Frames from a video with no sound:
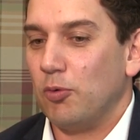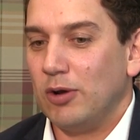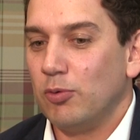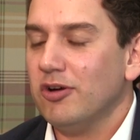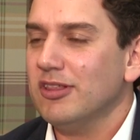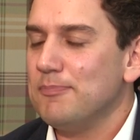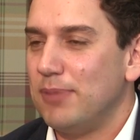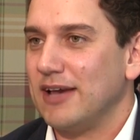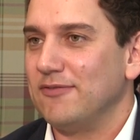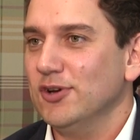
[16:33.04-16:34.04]
we're on the
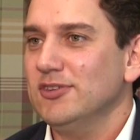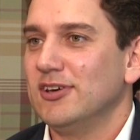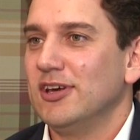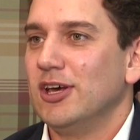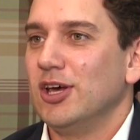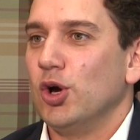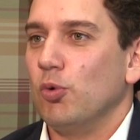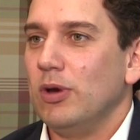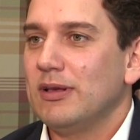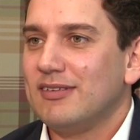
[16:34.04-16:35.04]
back foot,
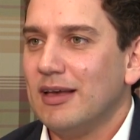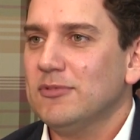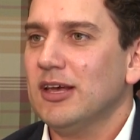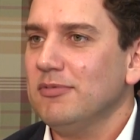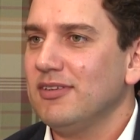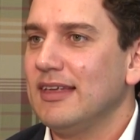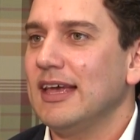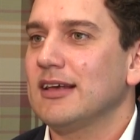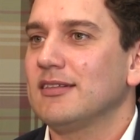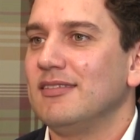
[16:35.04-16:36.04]
we sometimes
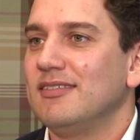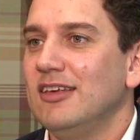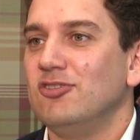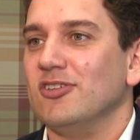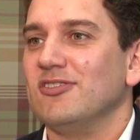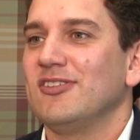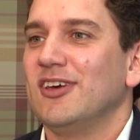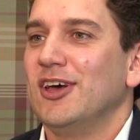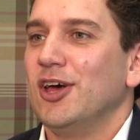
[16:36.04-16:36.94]
take decisions